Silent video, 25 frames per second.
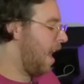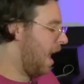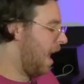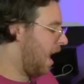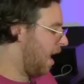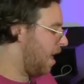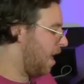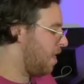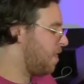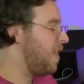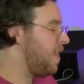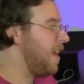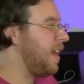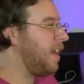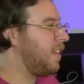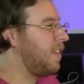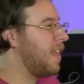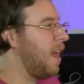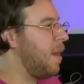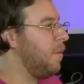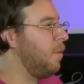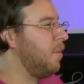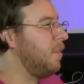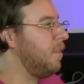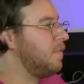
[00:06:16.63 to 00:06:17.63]
And I think
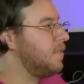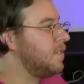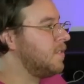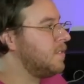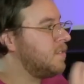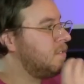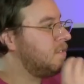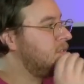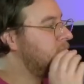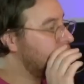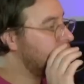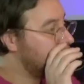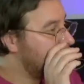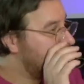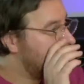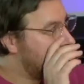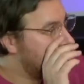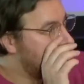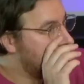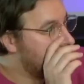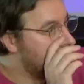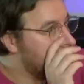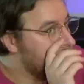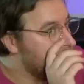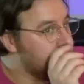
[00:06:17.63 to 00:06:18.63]
that would have just
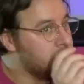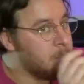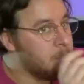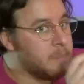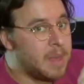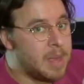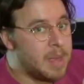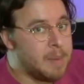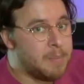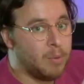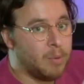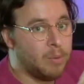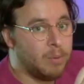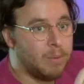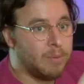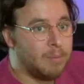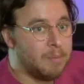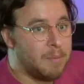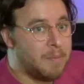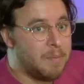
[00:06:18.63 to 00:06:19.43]
driven people